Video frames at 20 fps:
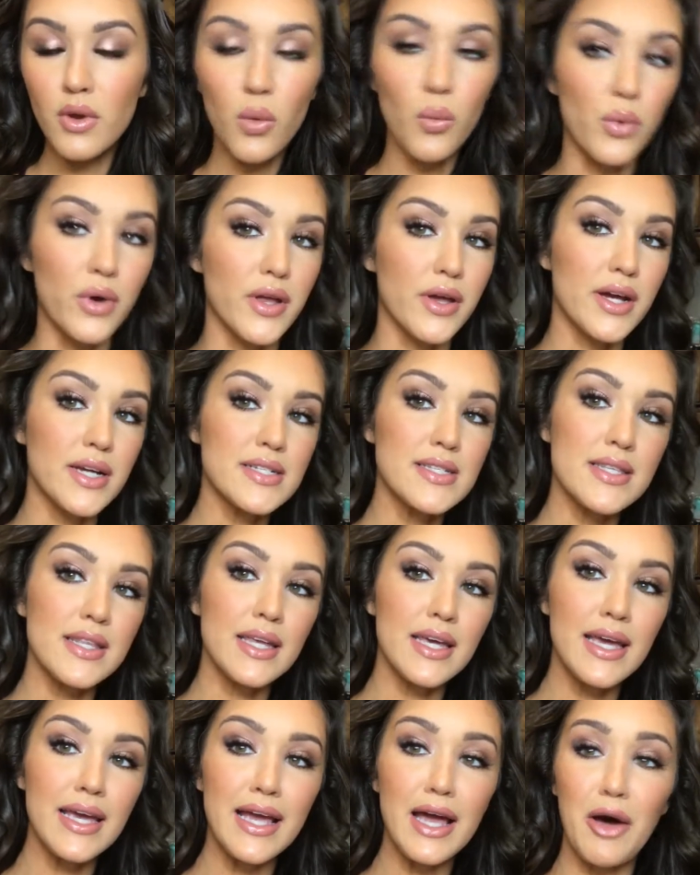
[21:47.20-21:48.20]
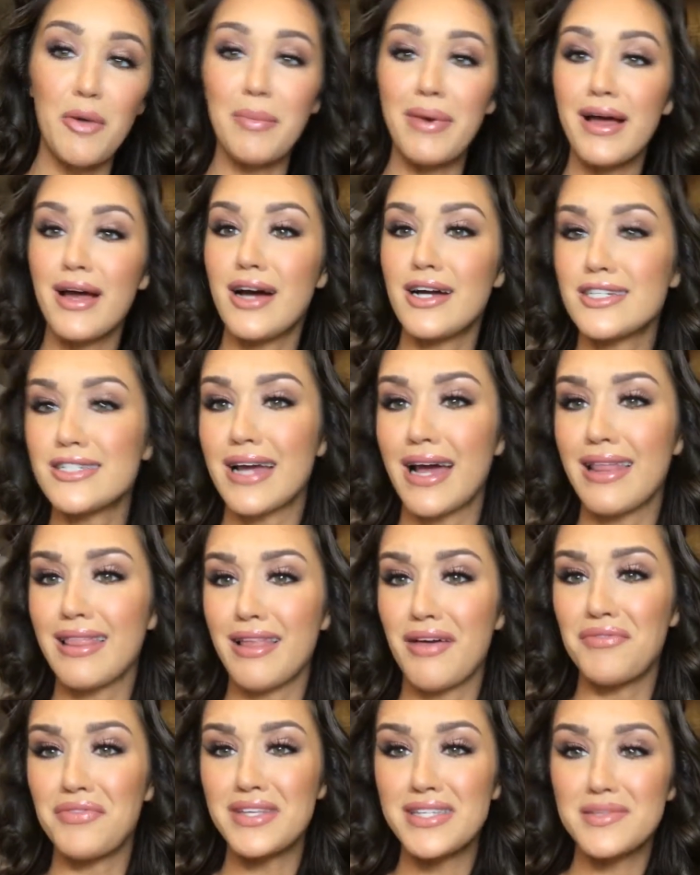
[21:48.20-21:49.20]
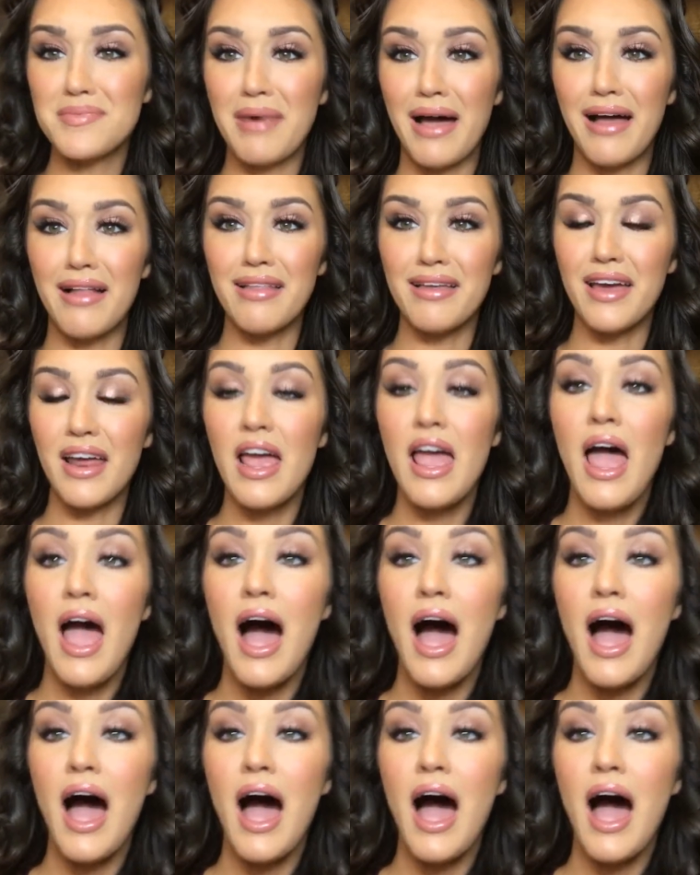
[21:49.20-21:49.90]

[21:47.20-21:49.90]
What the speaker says: What do you guys think? Oh my gosh, I love this palette.